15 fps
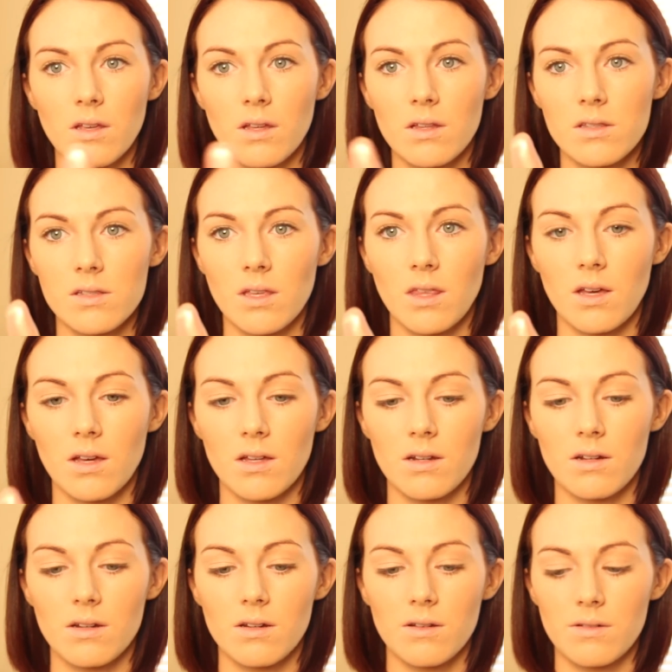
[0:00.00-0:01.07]
You can see that.
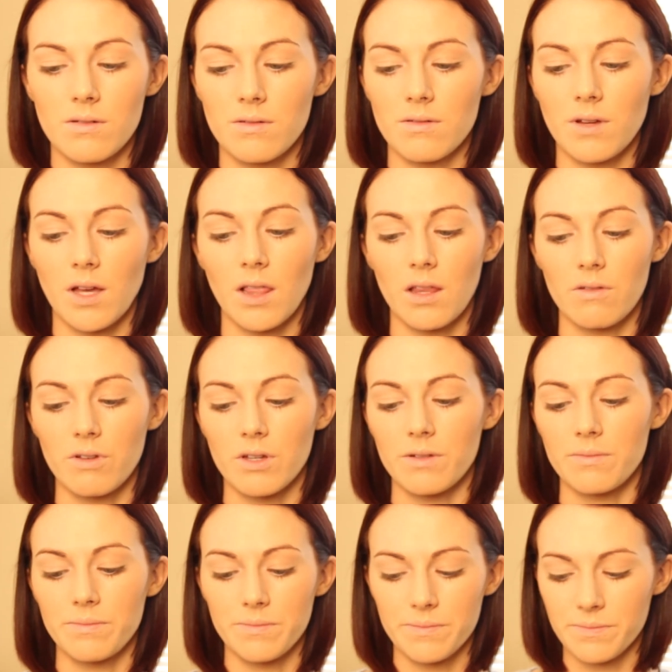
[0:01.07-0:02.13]
I love it.
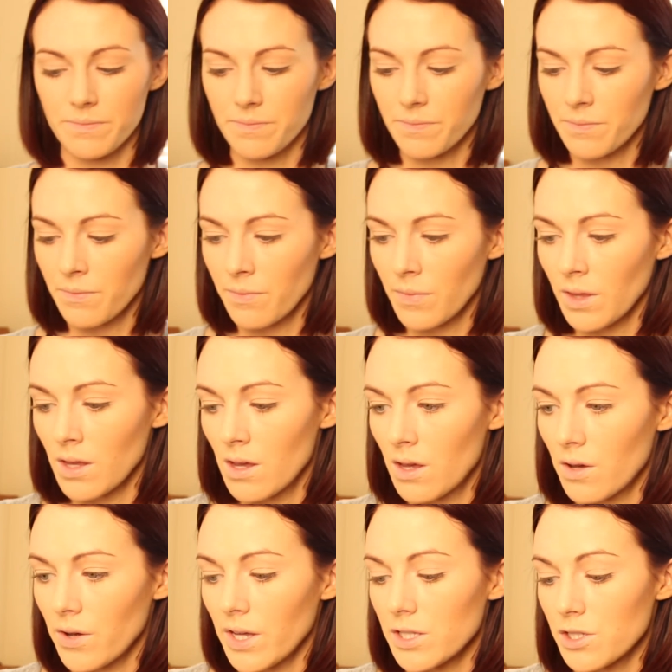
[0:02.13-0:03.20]

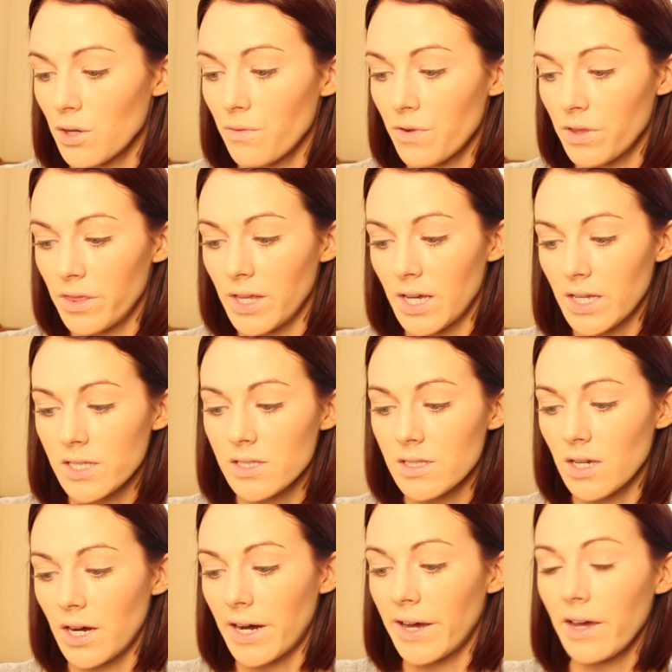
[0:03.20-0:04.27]
Okay, so for this,
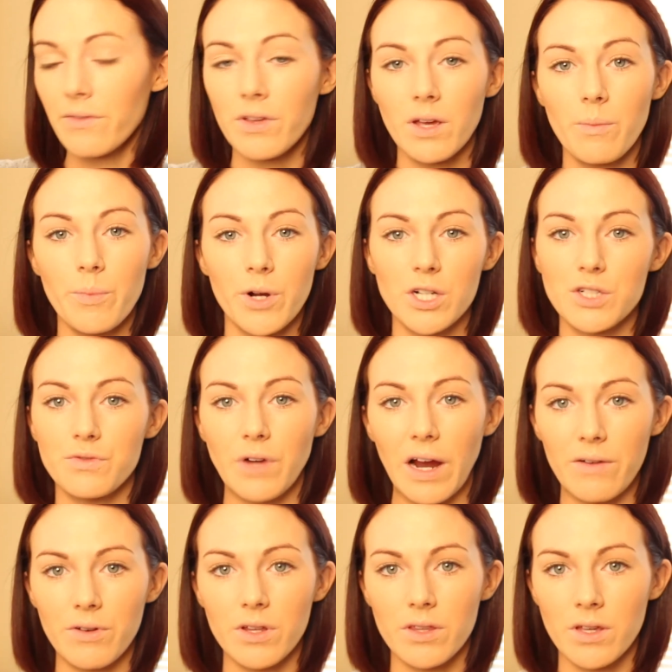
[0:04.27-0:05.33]
I have like a brush for
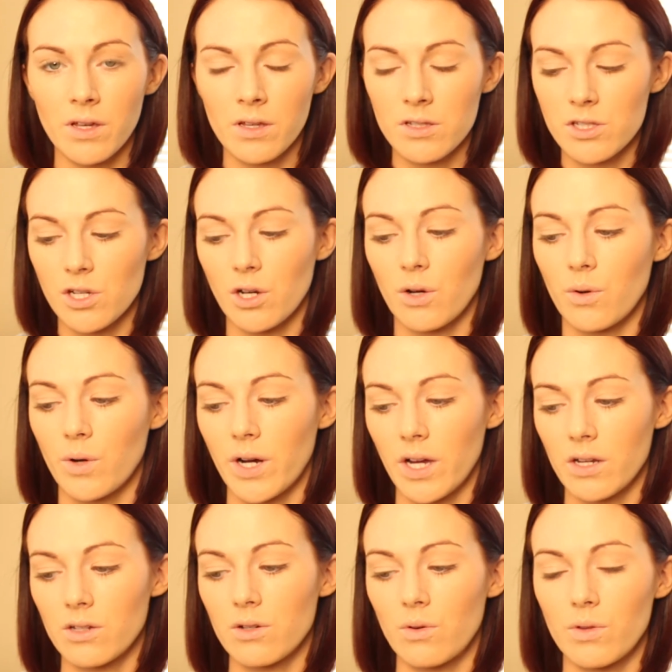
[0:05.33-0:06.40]
everything, so
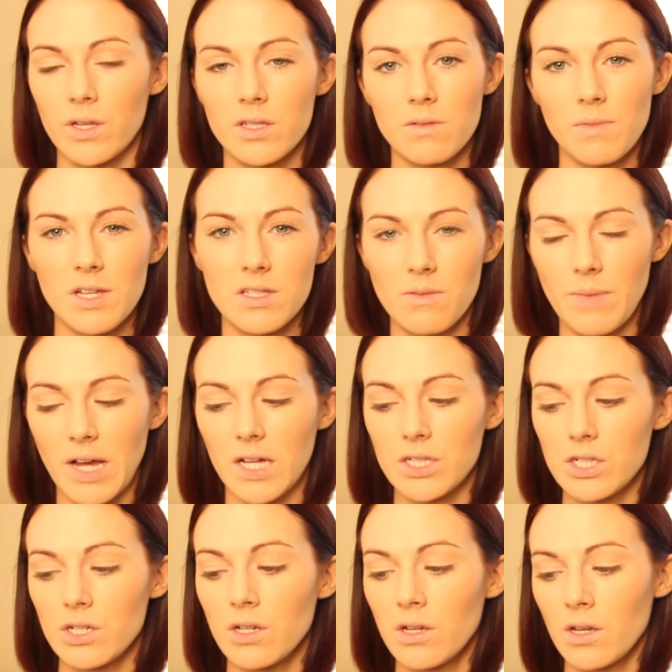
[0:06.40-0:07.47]
I don't like to mix and
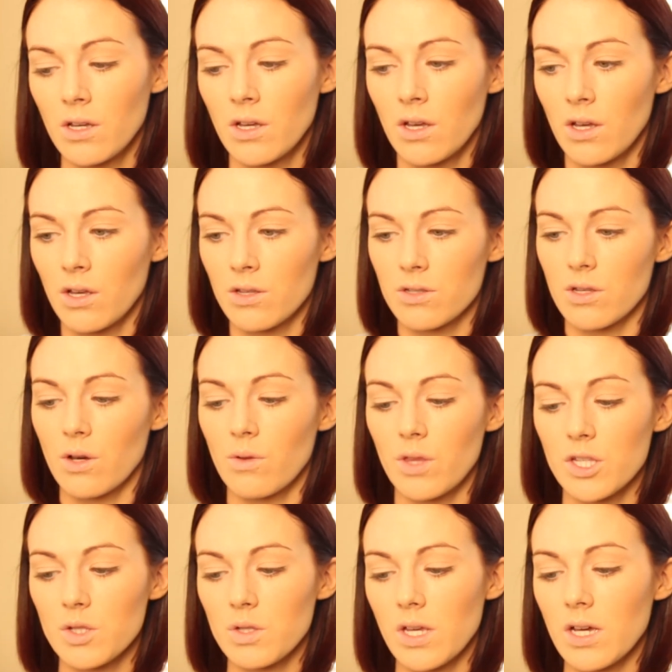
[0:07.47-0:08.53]
match. So
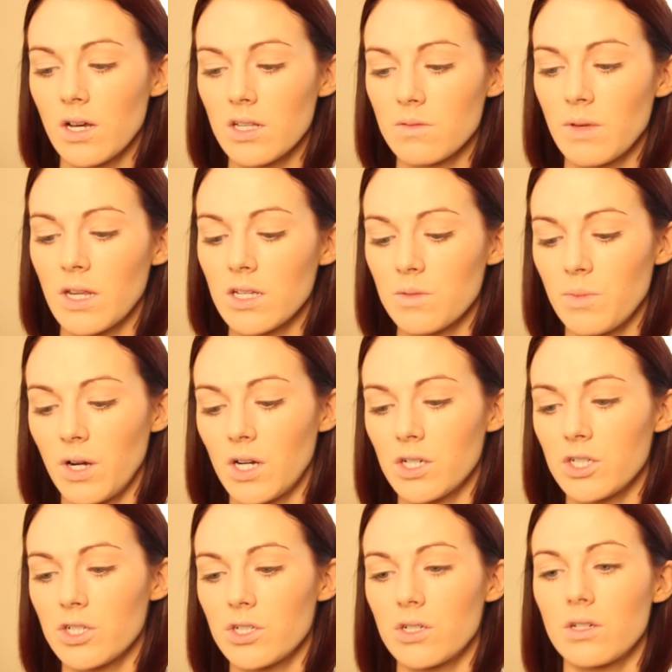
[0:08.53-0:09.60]
this IT Cosmetics
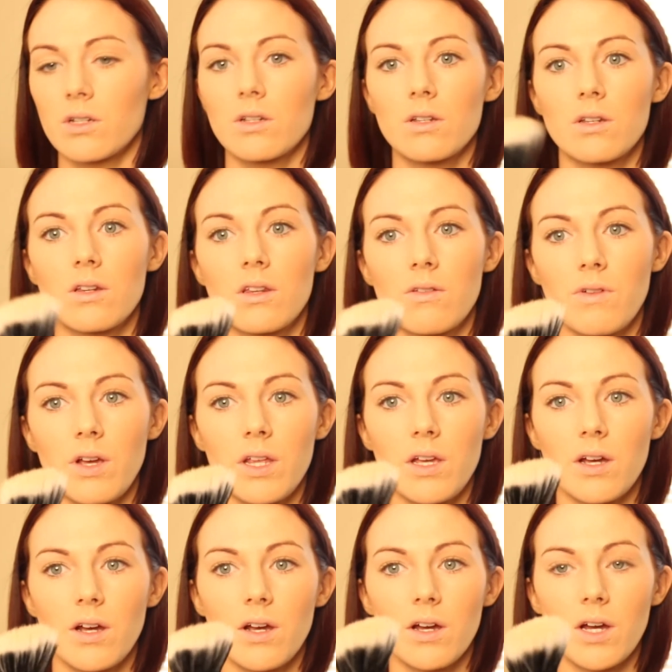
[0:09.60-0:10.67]
brush right
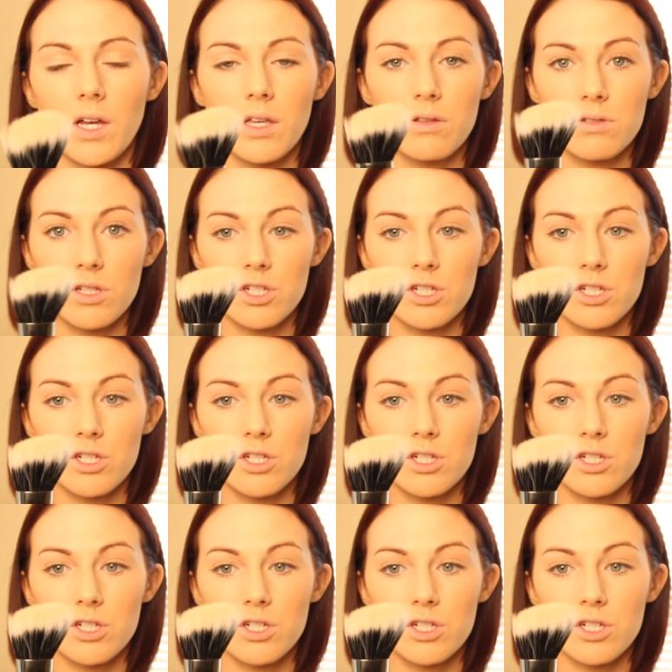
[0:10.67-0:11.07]
here, I use